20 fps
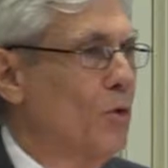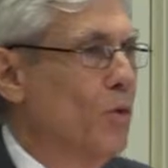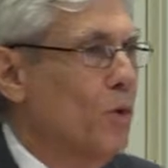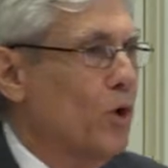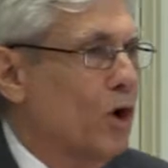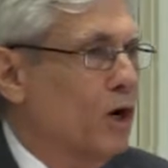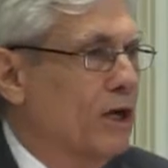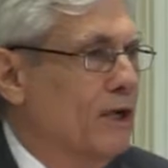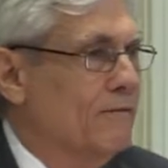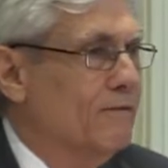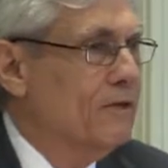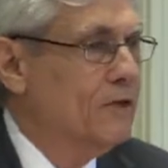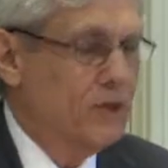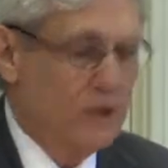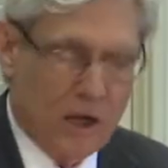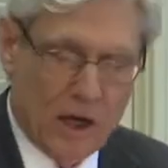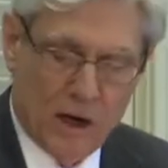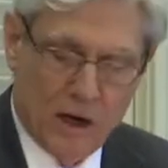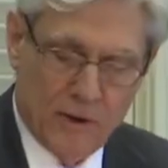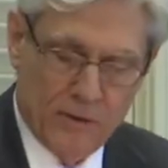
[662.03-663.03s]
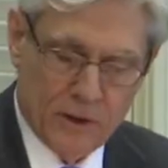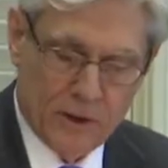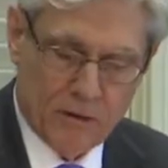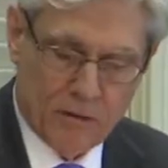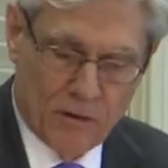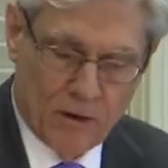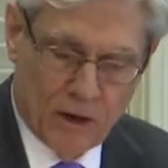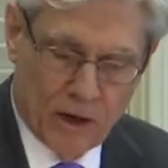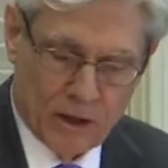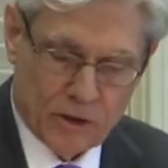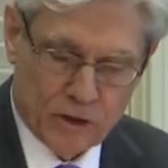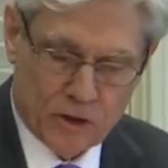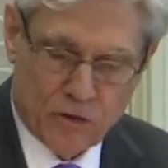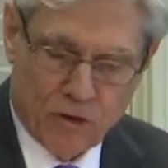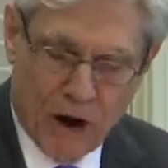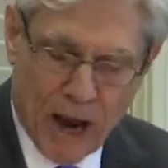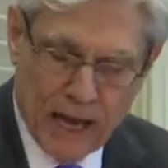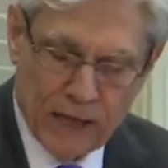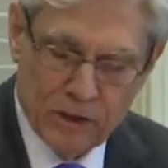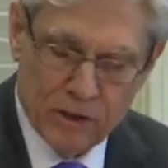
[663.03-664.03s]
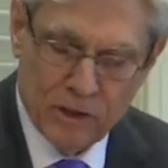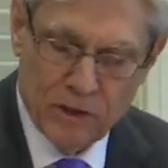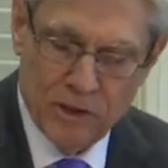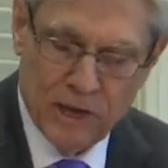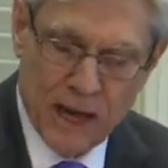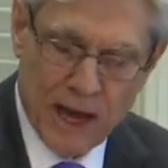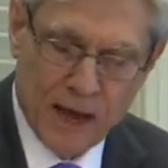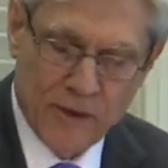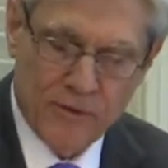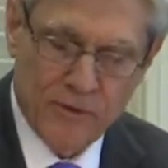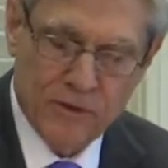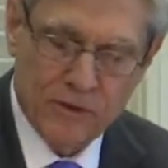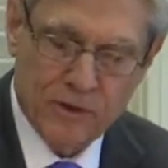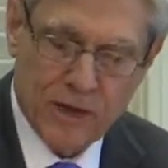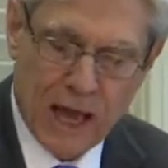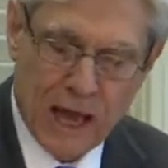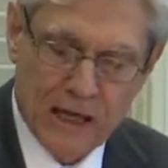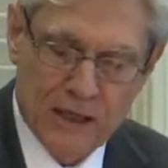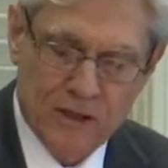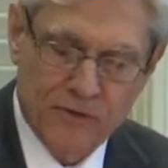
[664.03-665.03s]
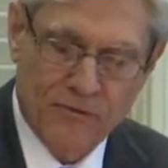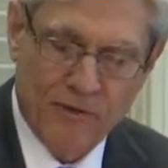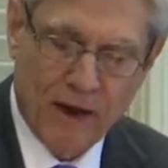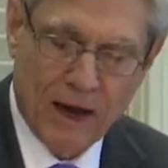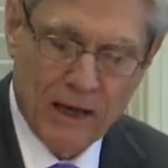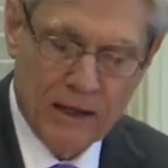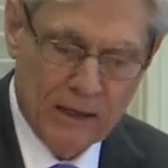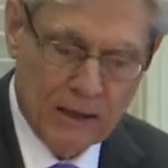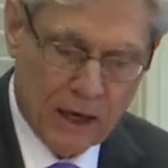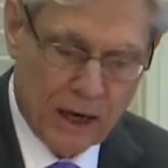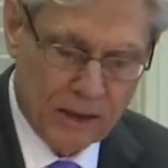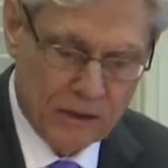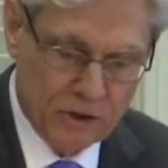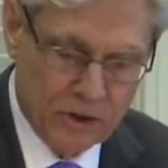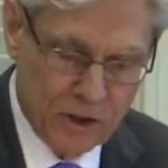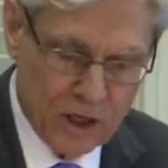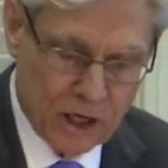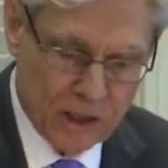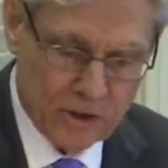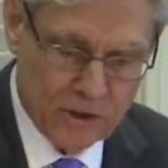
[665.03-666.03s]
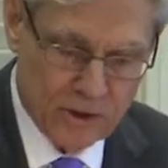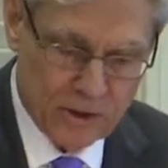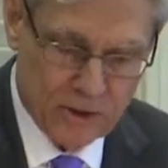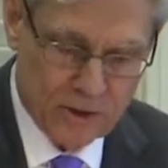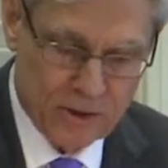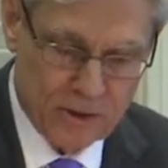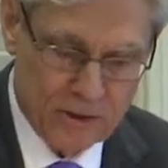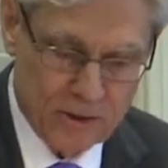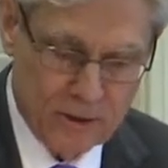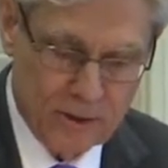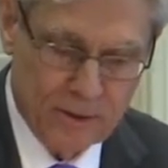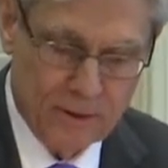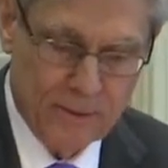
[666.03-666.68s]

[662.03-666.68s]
the work of his Son on the cross. Christ's death satisfied God's justice.